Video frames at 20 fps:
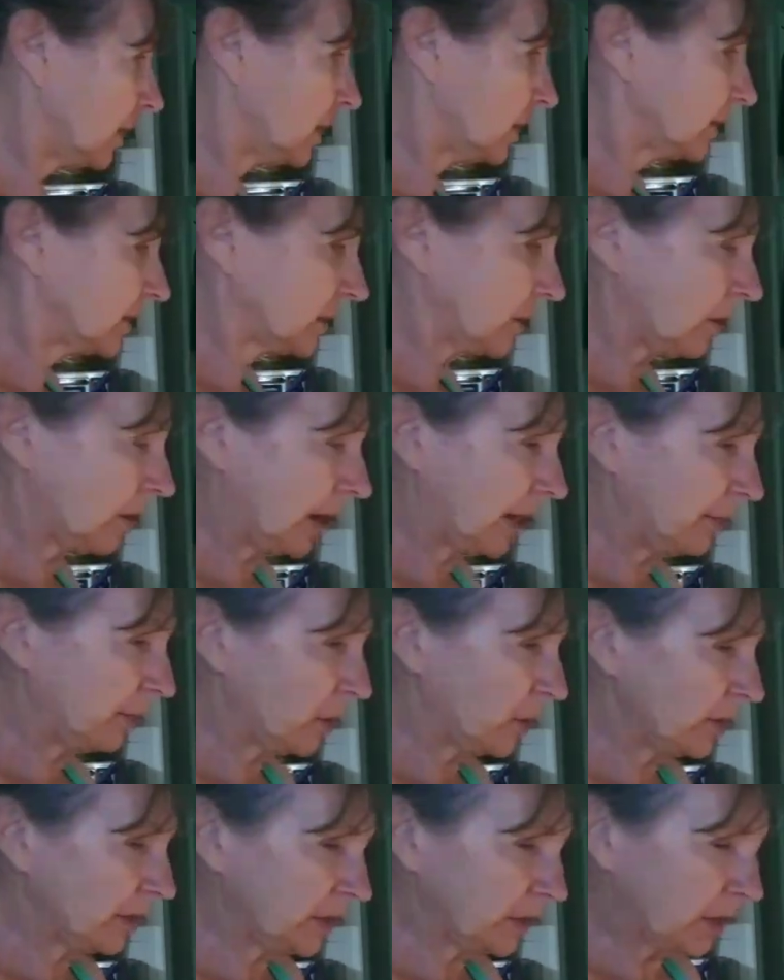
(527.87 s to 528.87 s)
So I'm
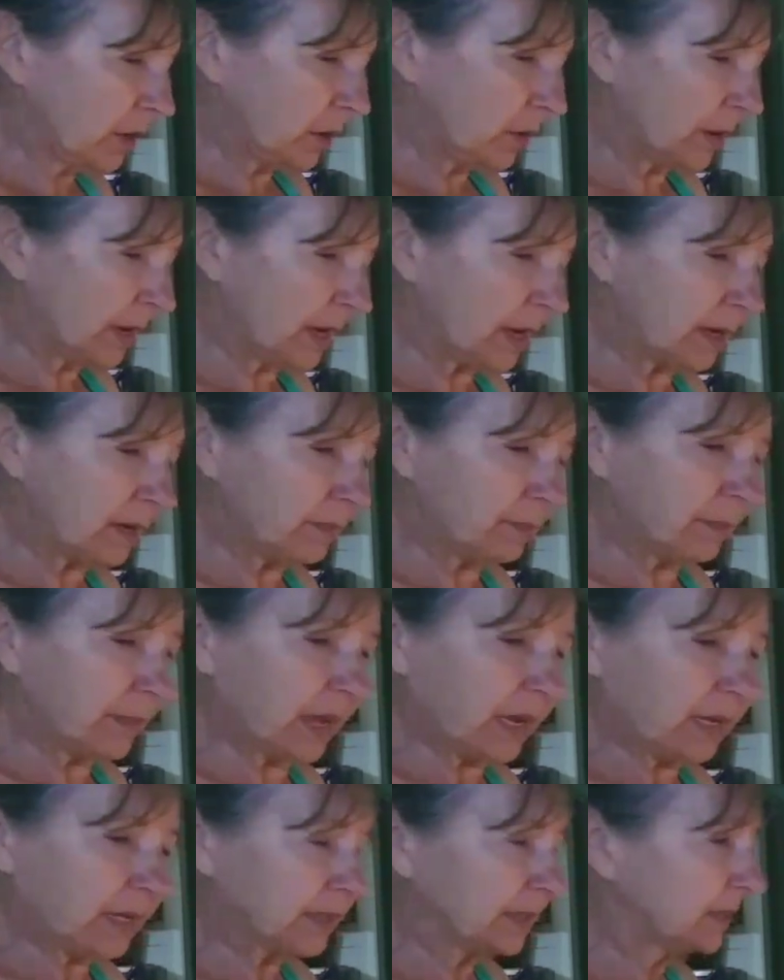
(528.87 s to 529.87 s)
going to go ahead and
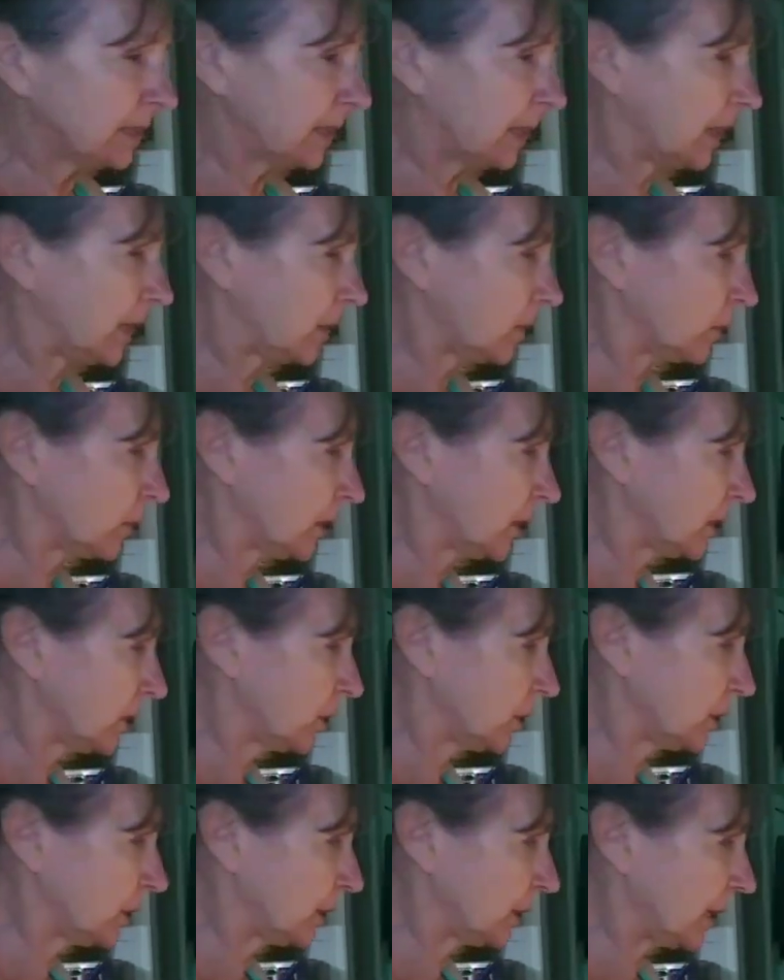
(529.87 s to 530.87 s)
make a
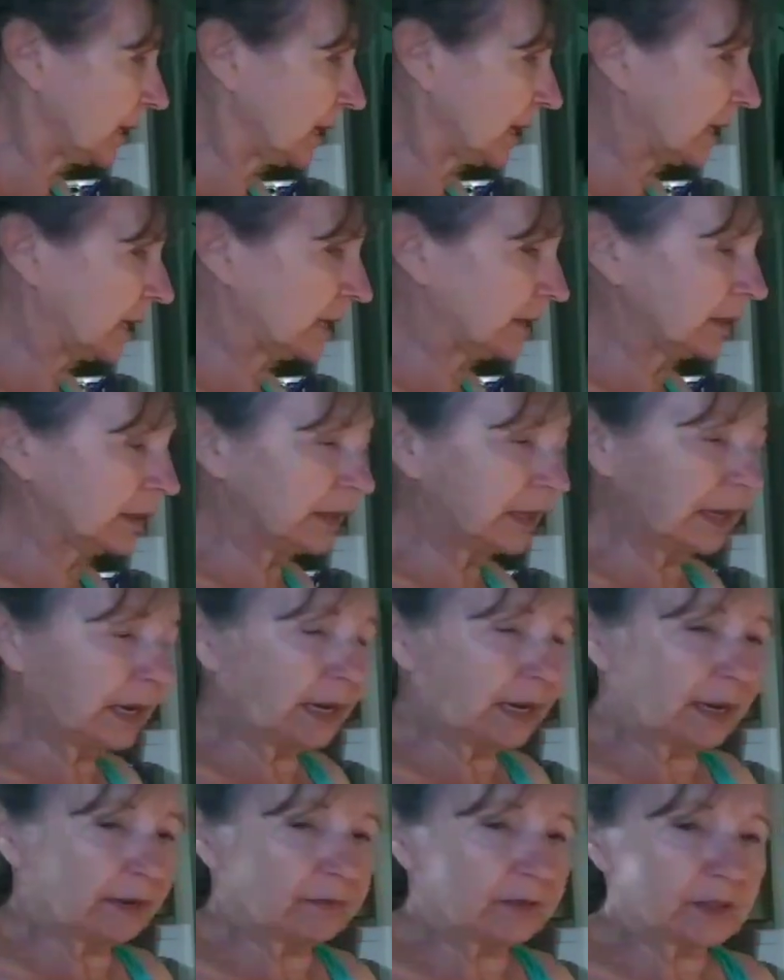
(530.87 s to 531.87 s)
sandwich and
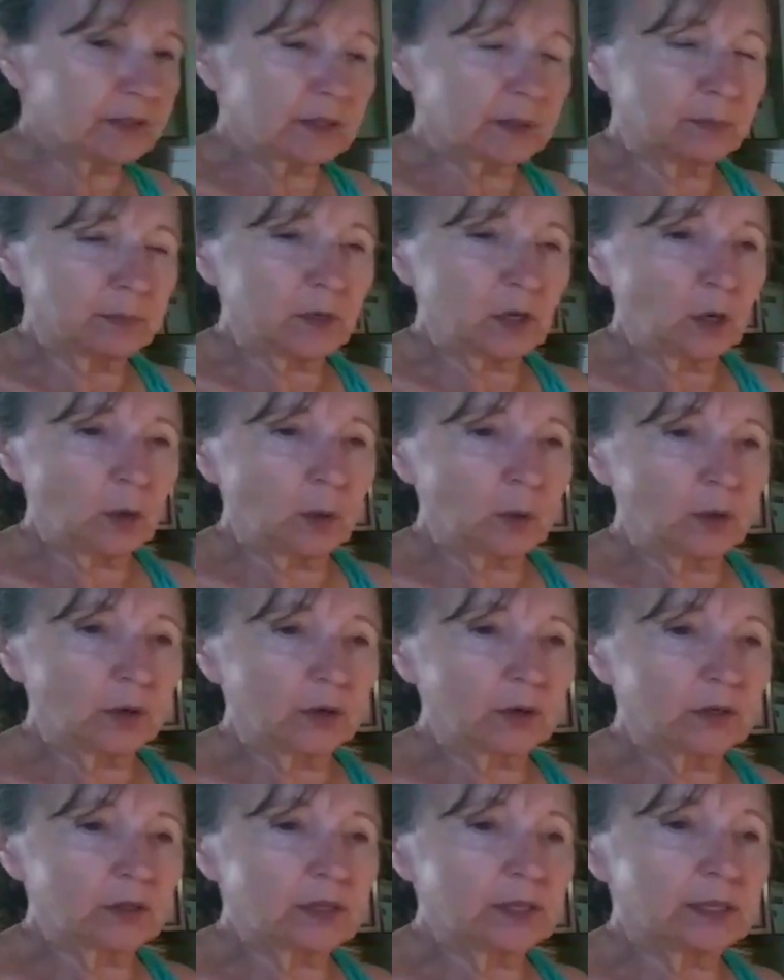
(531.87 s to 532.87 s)
have some
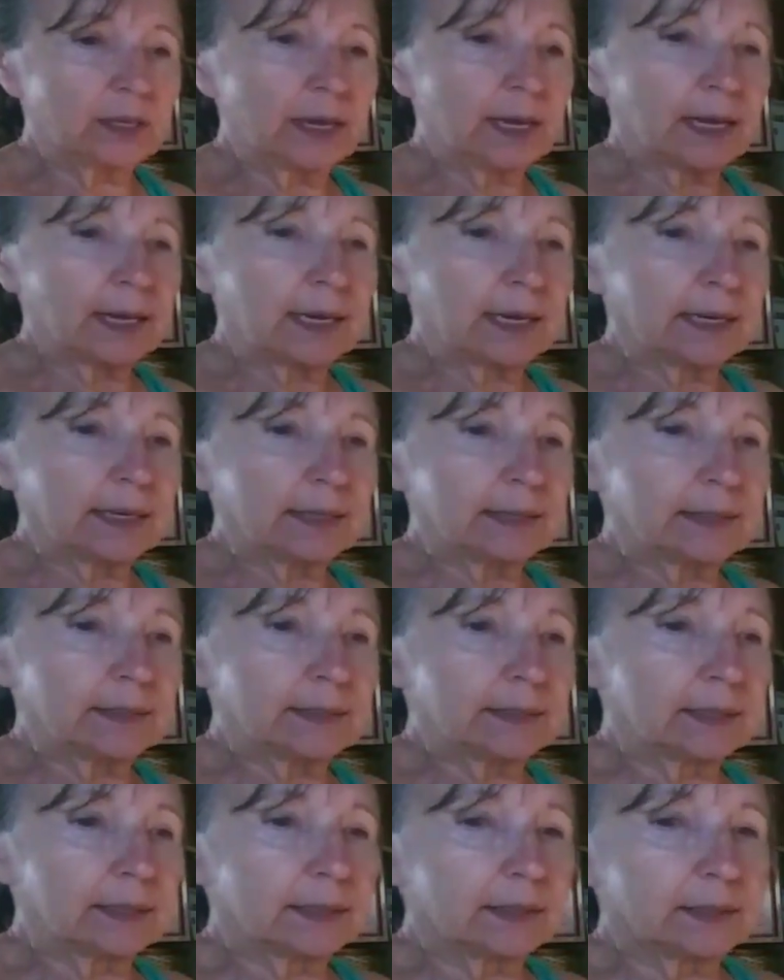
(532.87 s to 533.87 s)
yogurt and
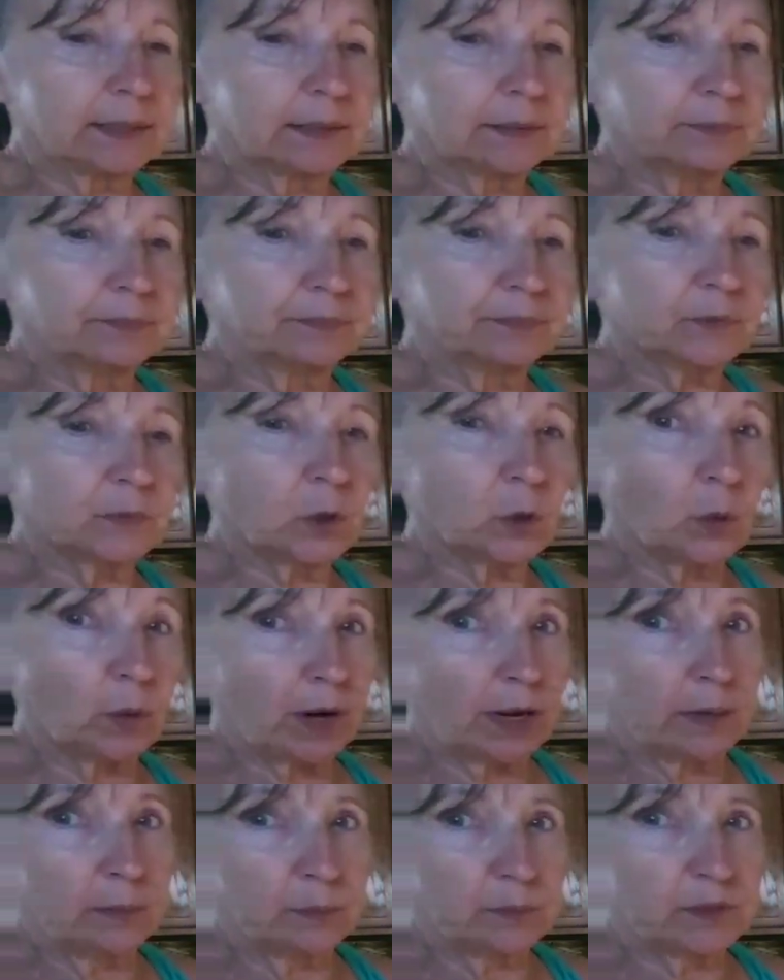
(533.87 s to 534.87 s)
uh,
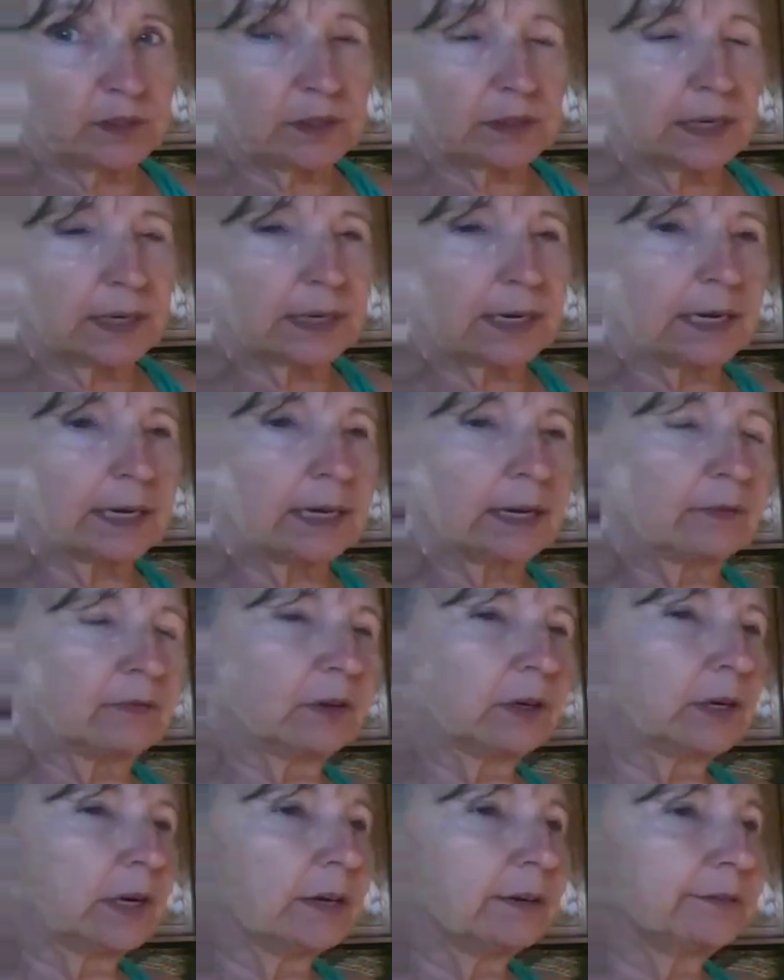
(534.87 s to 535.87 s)
grapes. And I have
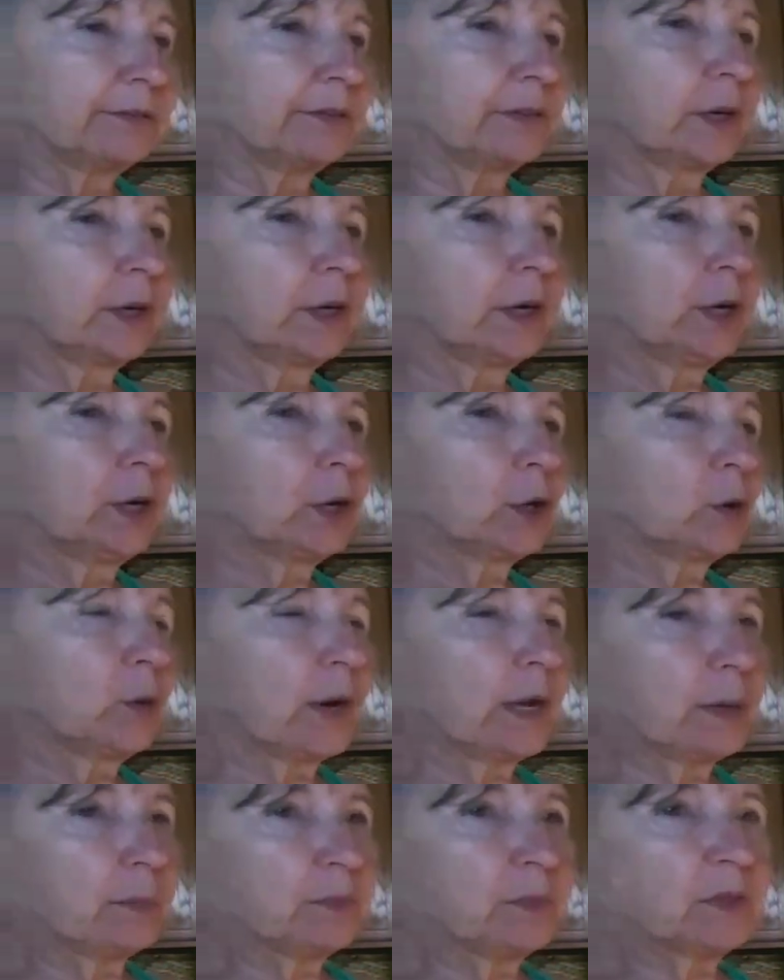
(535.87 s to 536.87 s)
enough
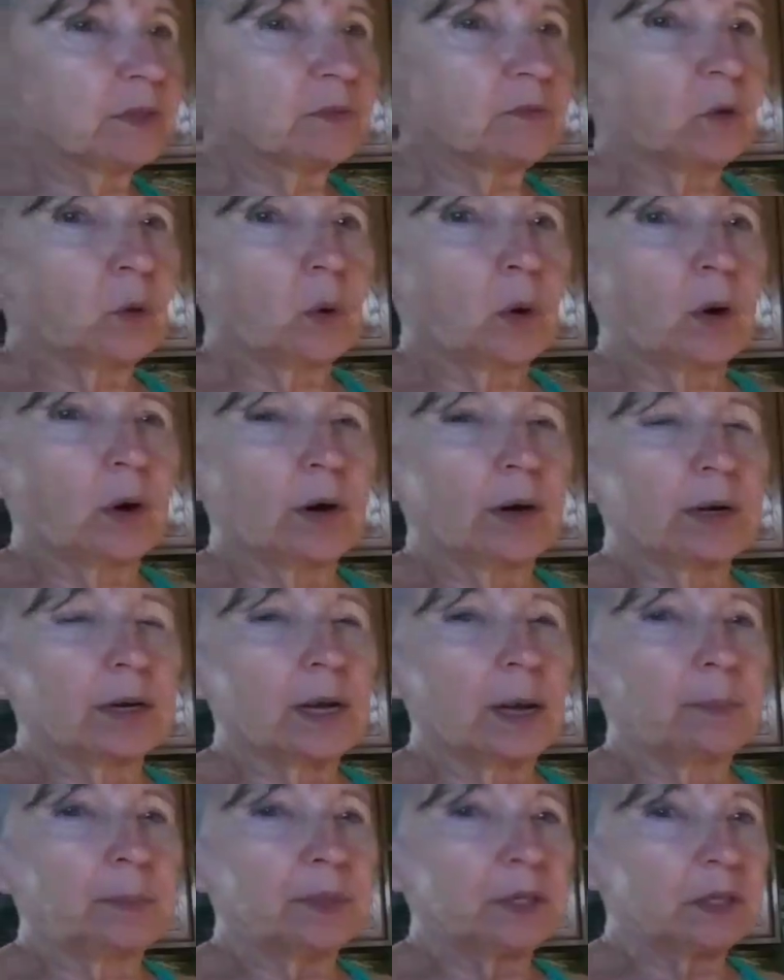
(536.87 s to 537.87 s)
grapes for a
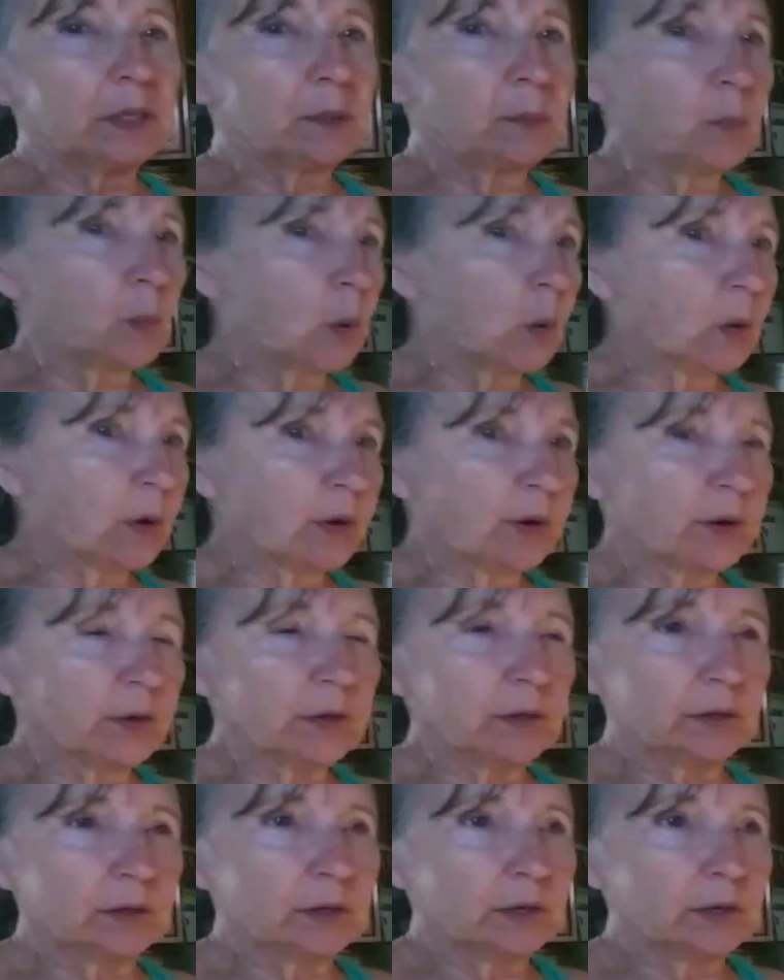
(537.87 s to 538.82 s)
couple more